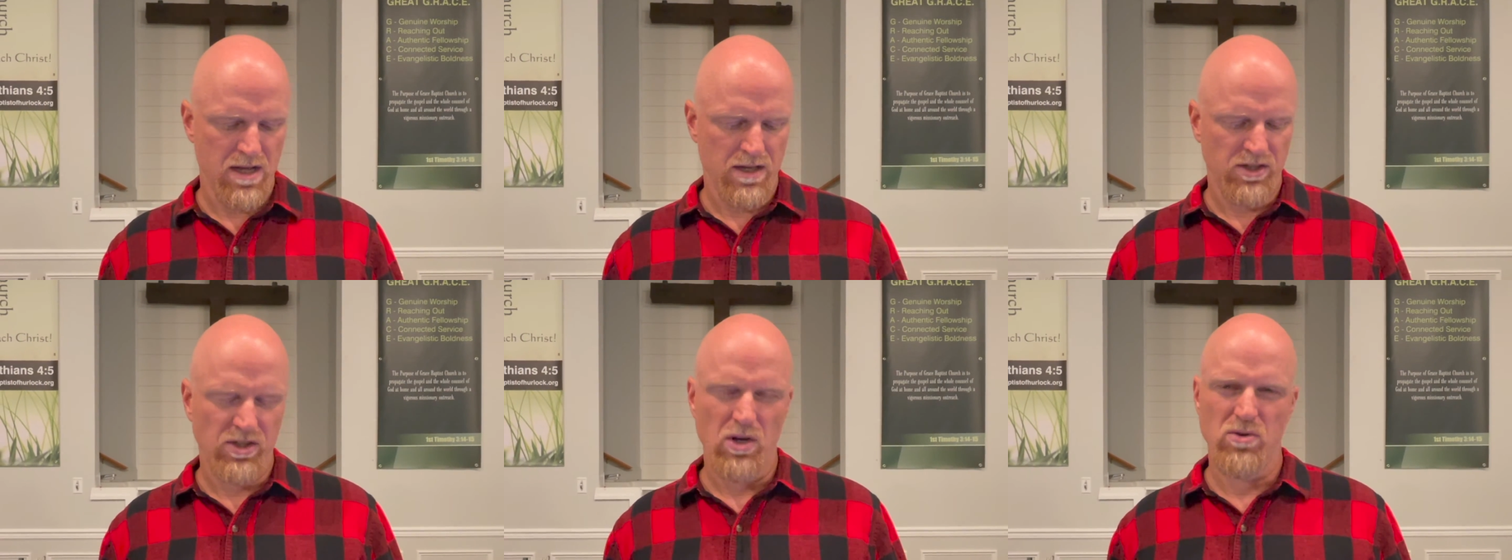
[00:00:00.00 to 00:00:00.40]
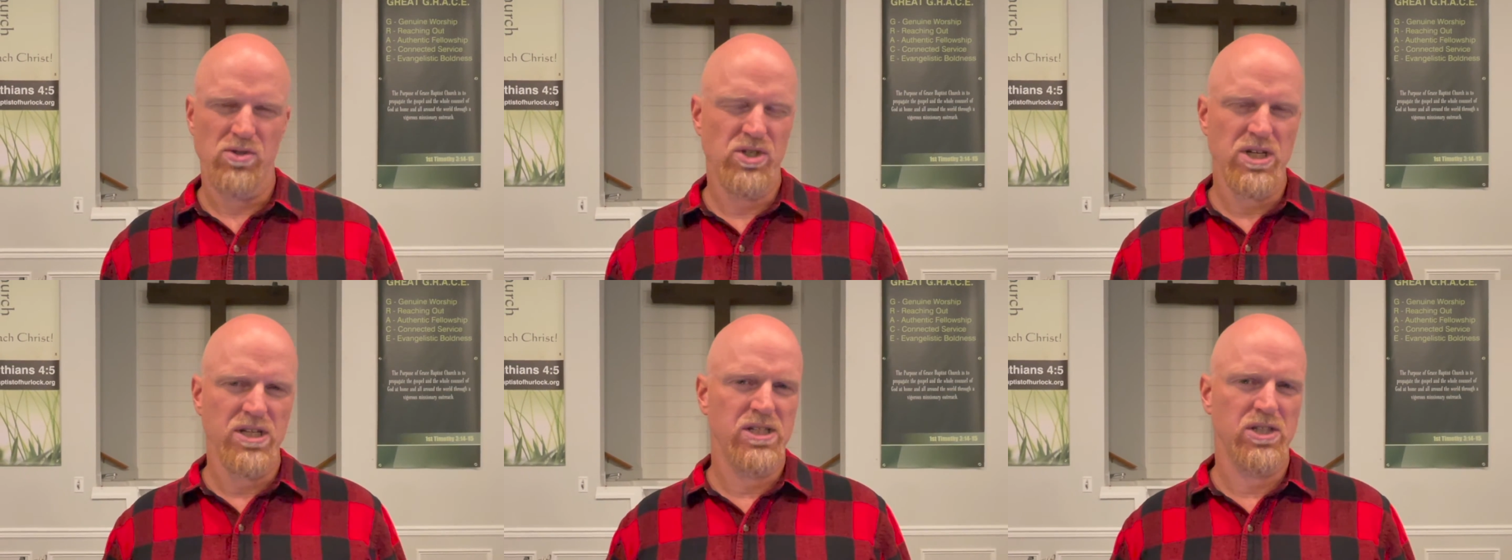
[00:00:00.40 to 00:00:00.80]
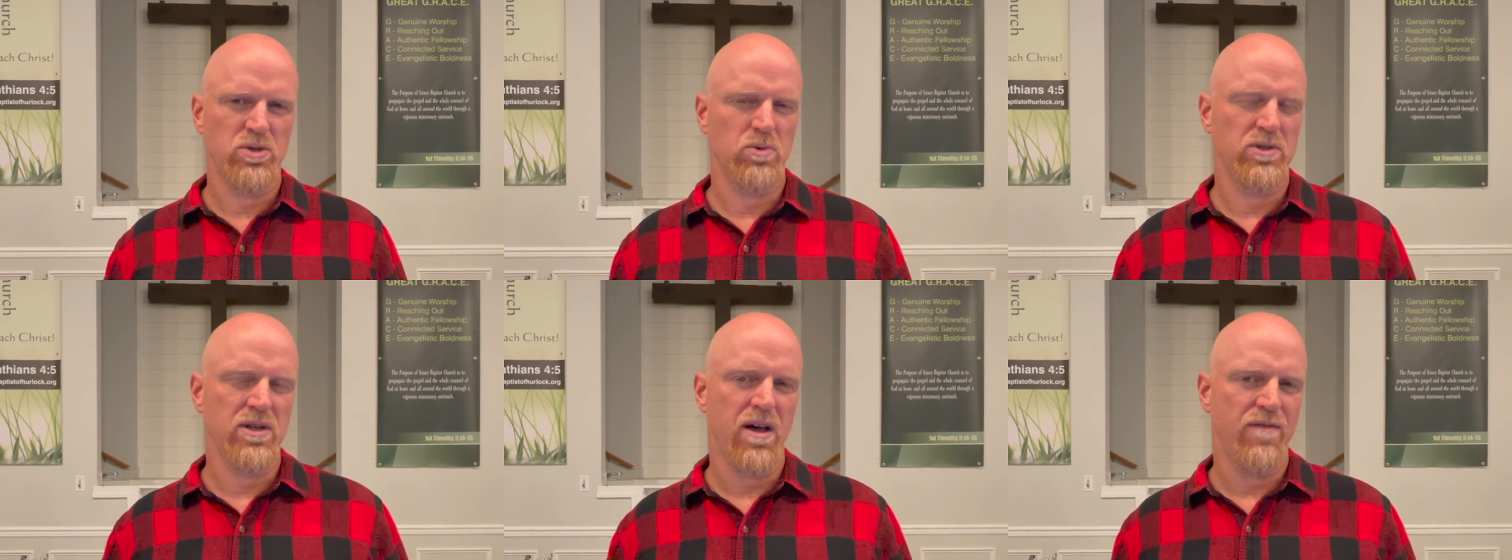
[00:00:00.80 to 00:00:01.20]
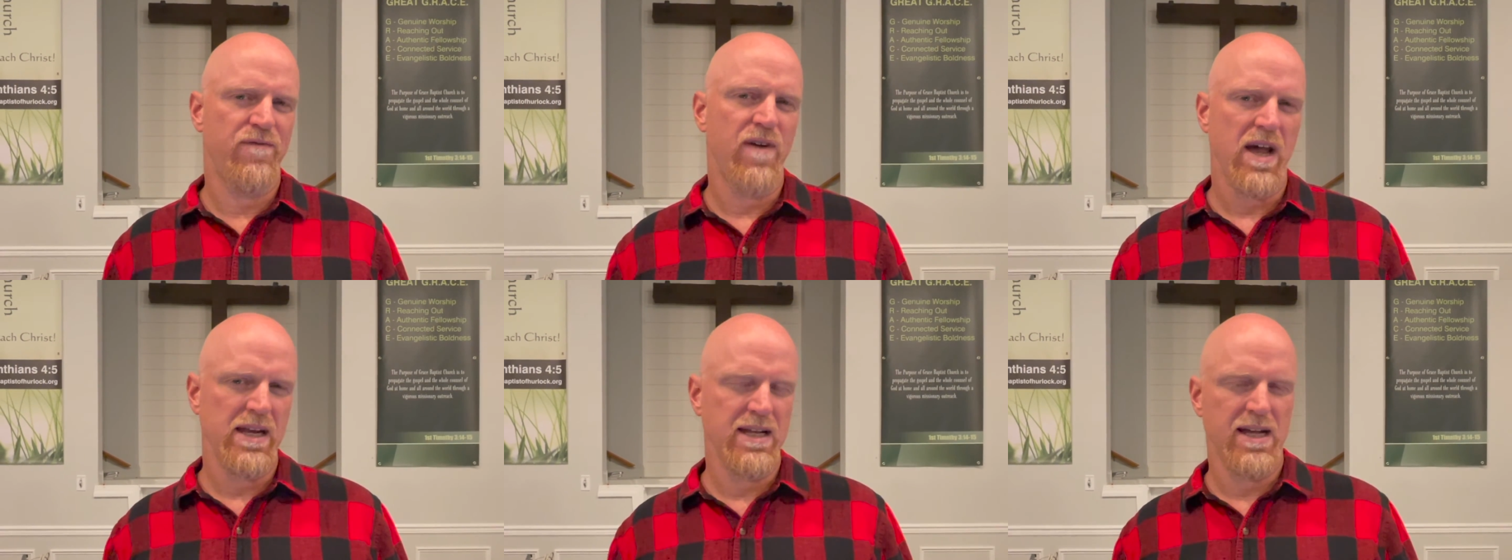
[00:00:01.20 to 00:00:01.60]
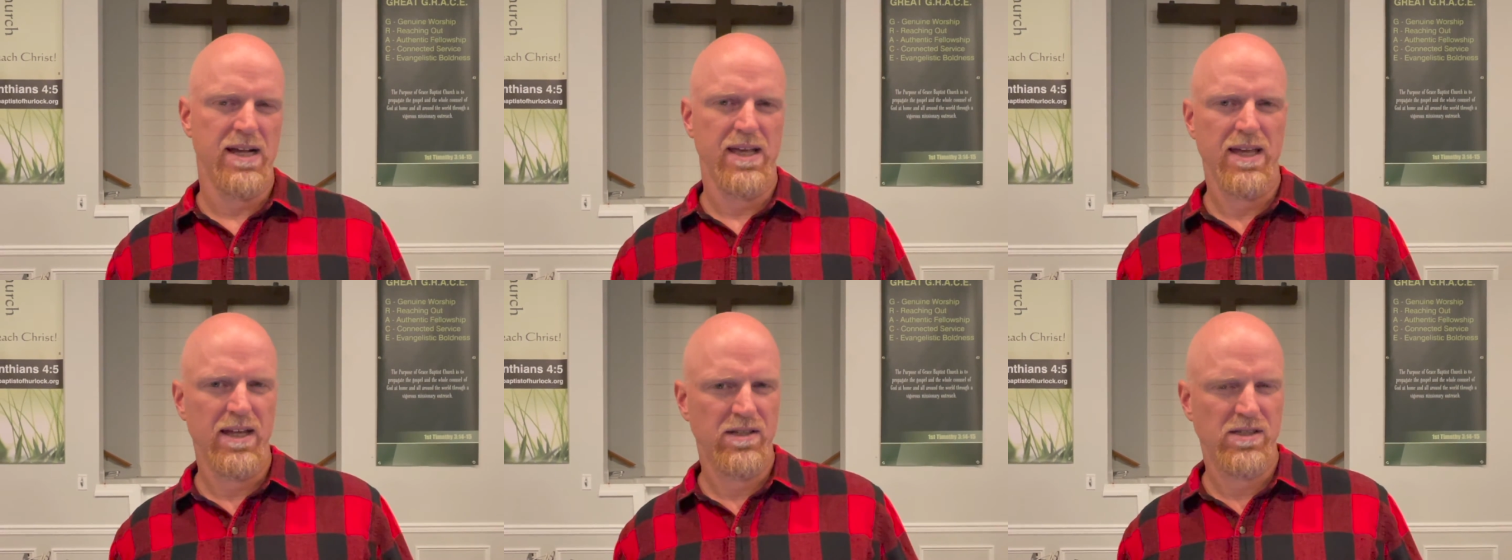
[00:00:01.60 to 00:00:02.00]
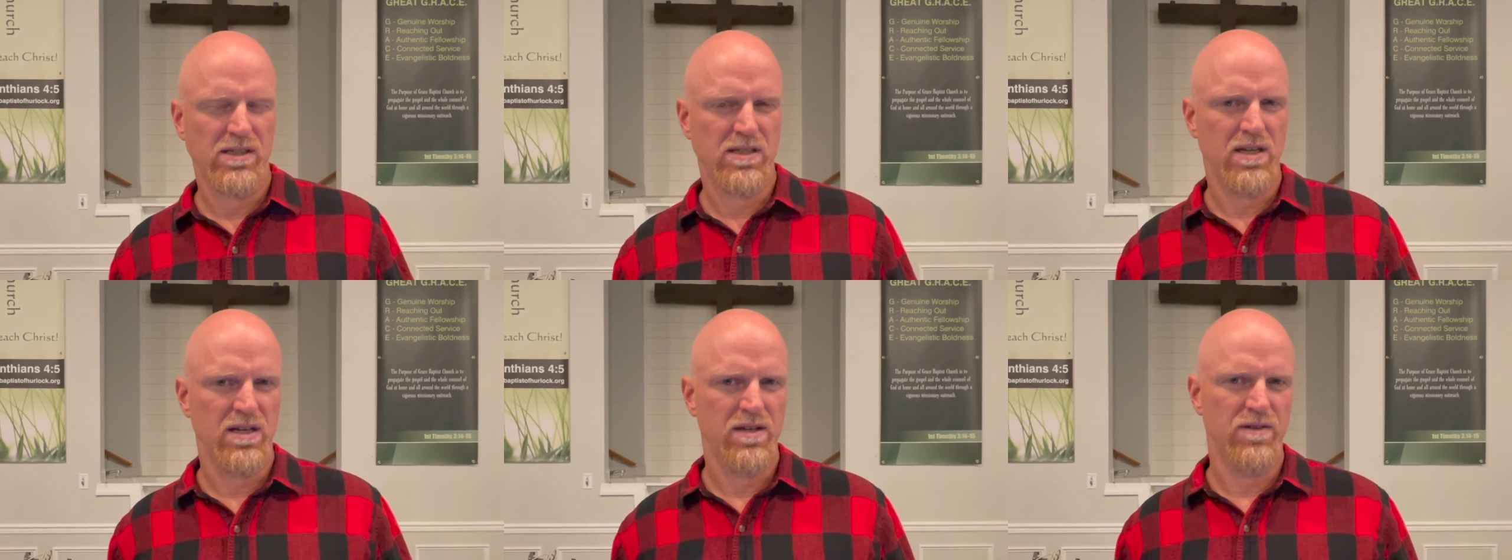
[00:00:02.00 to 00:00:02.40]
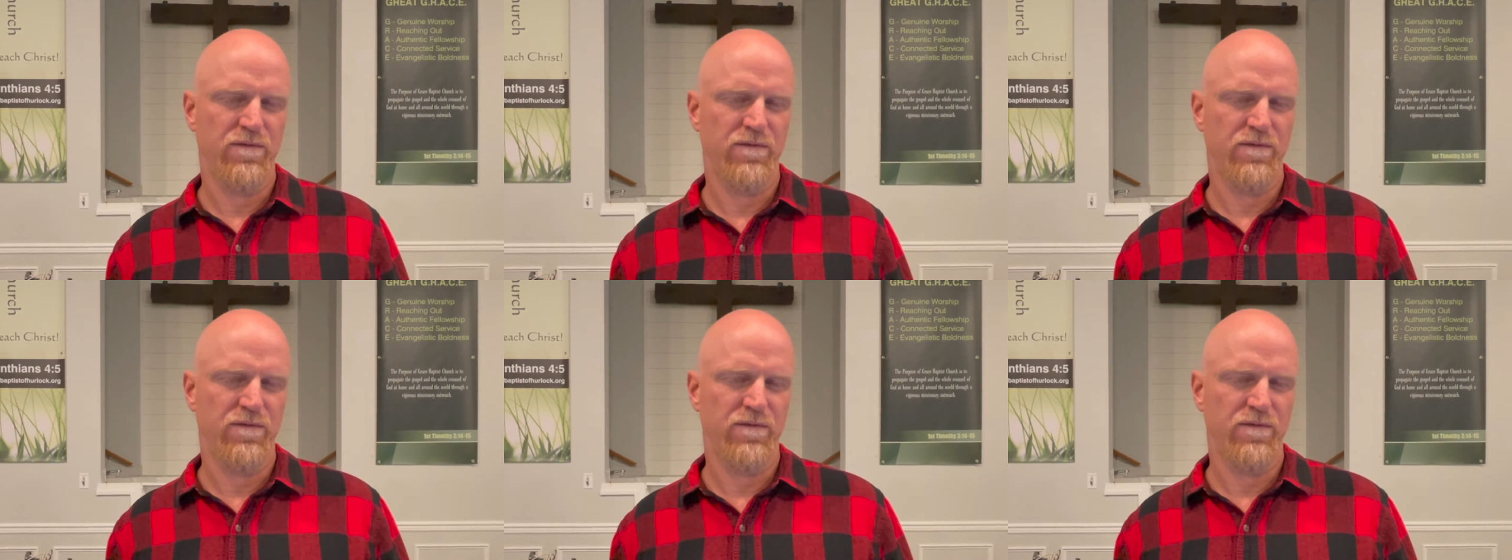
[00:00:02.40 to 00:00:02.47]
So Jesus was not fighting against